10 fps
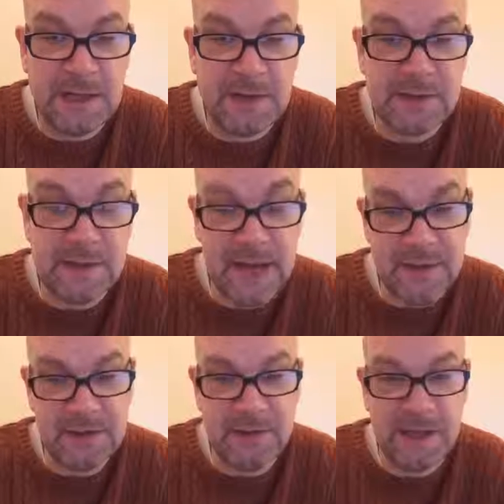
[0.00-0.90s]
Instagram, yeah,
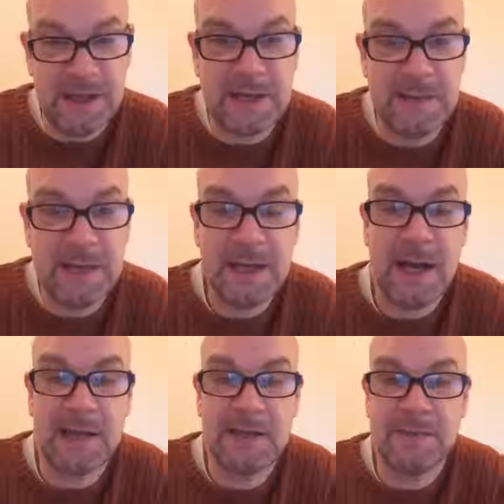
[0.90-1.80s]
that's right, that's coming in.
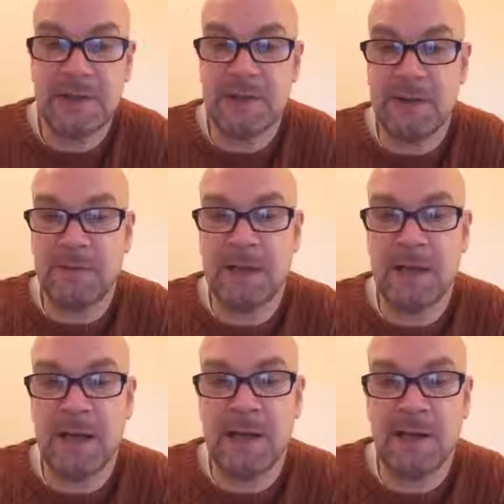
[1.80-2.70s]
I did mention that one
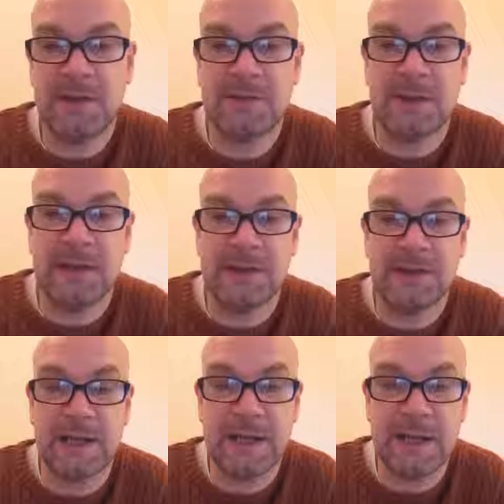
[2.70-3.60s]
last week,
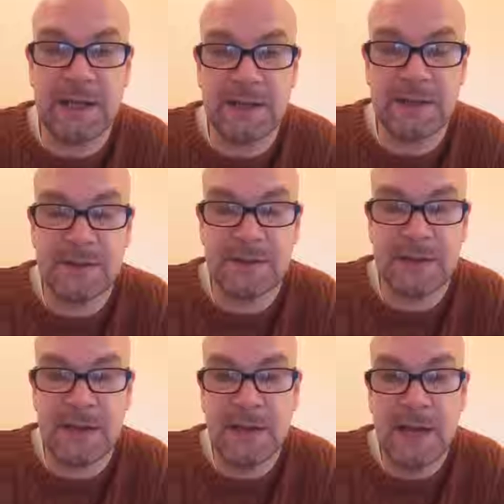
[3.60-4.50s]
actually,
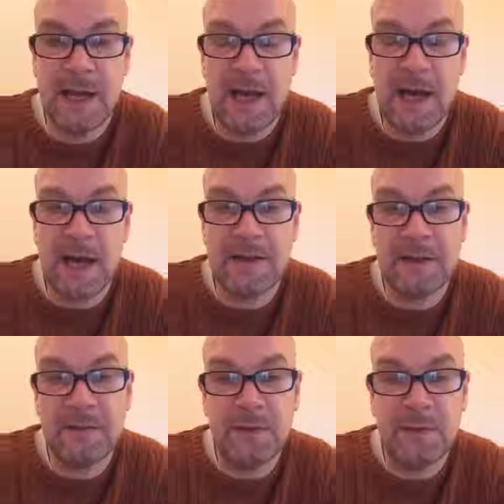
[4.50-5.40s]
Sajal. I
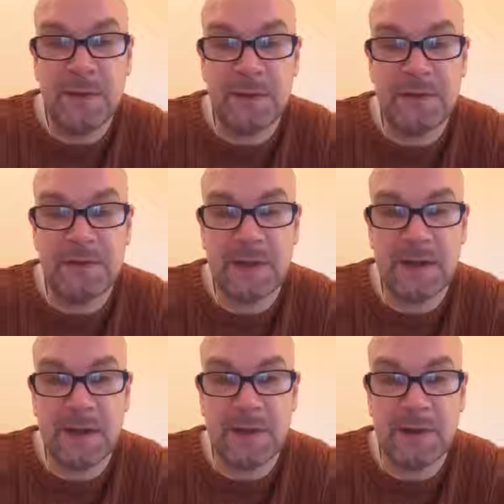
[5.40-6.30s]
think a few people
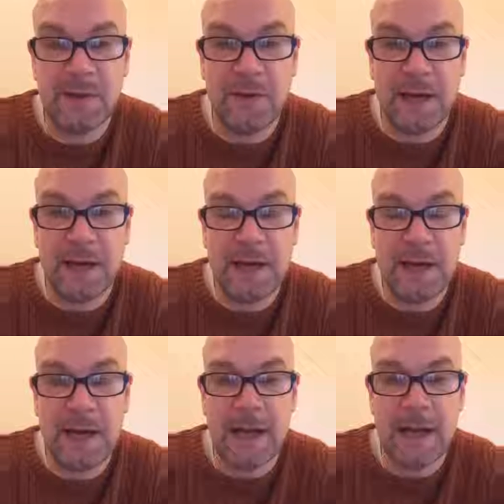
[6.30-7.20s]
have got that.
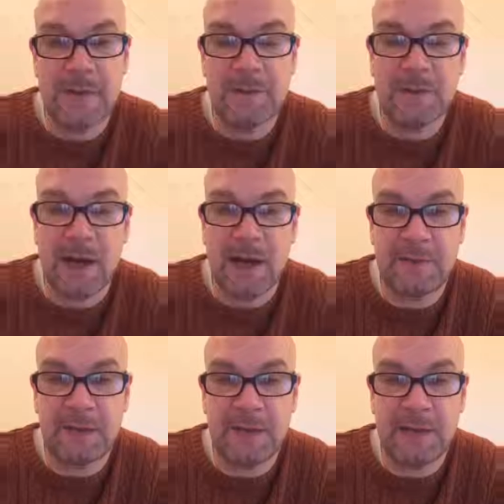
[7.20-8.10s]
I
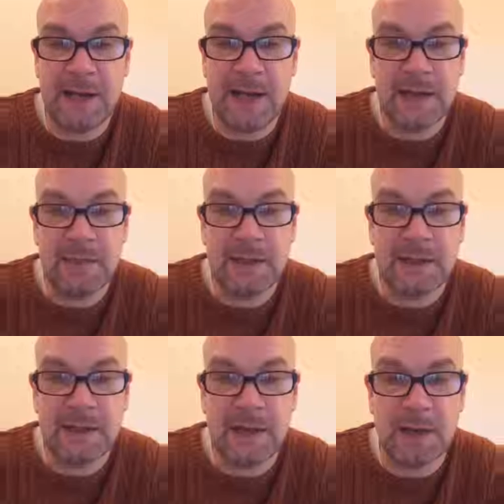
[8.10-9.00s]
haven't got that yet,
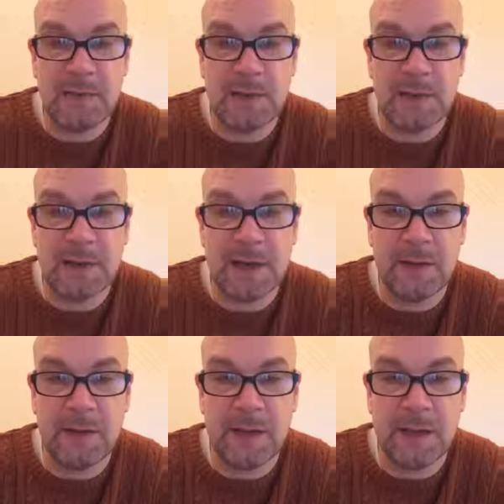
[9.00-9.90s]
but will be
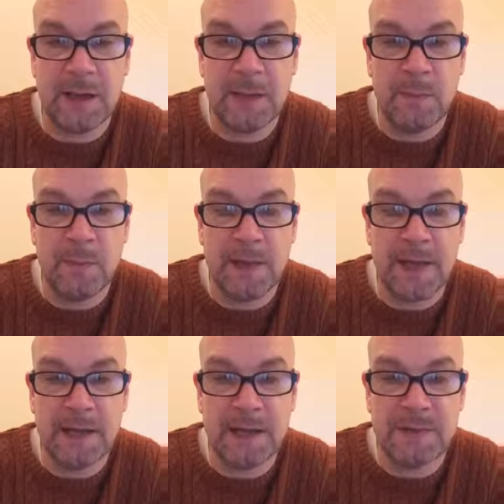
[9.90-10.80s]
great when
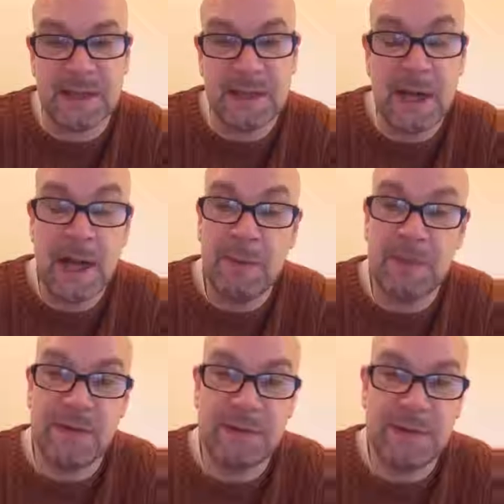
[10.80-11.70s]
that comes in.
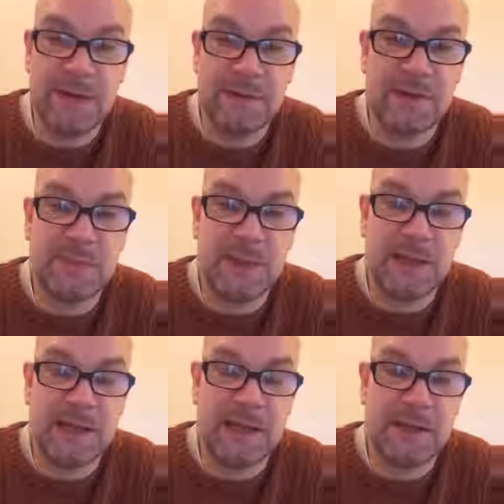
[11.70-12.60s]
But if anyone else has
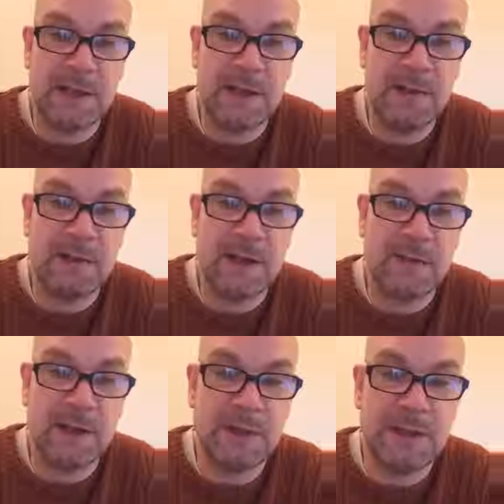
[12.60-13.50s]
spotted any other news, that
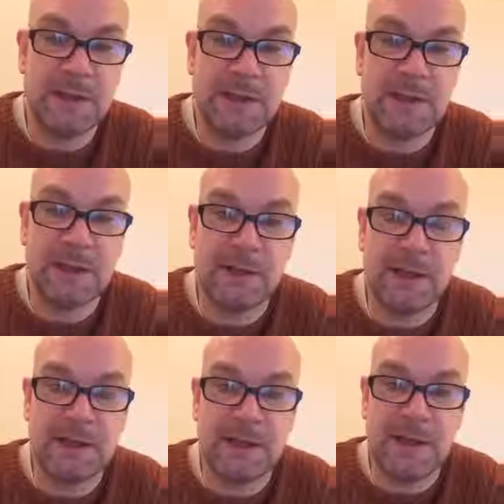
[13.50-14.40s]
would be great
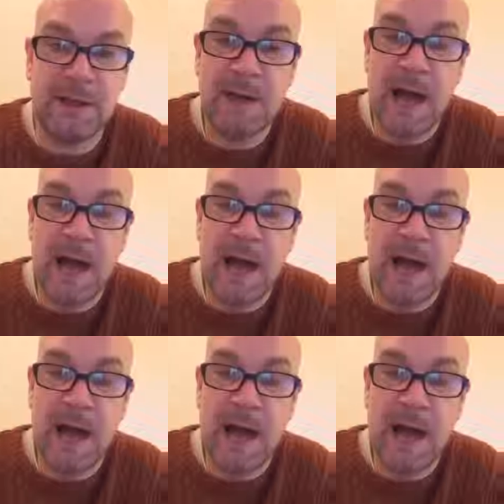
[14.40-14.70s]
to know.